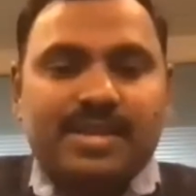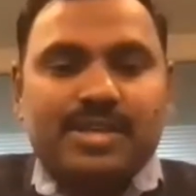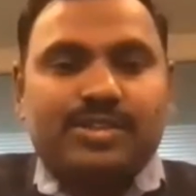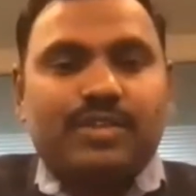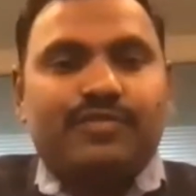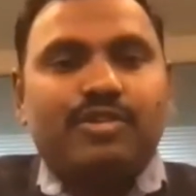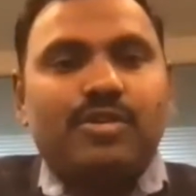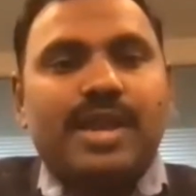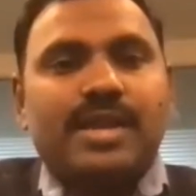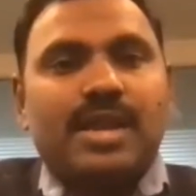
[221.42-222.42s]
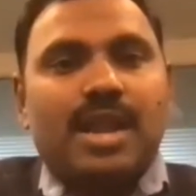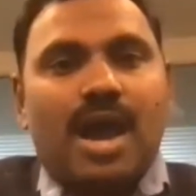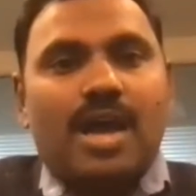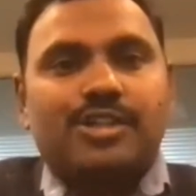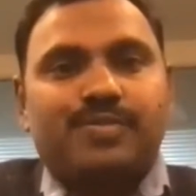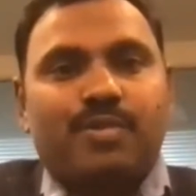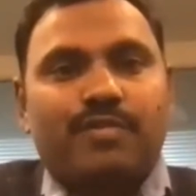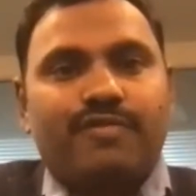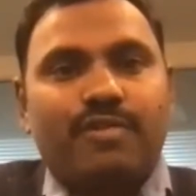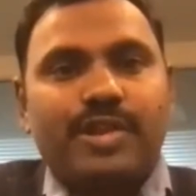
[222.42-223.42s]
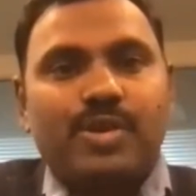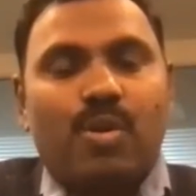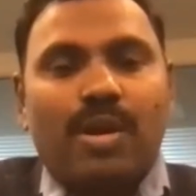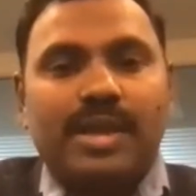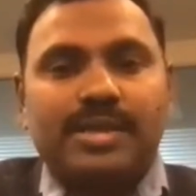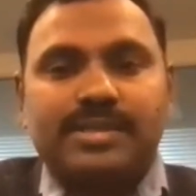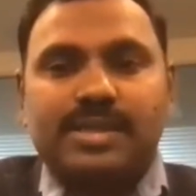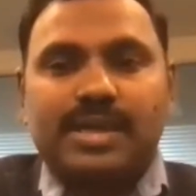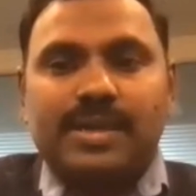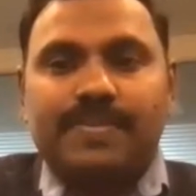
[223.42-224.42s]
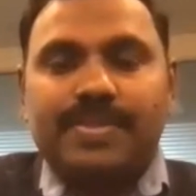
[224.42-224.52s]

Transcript: So if you look at large portfolio owners, uh,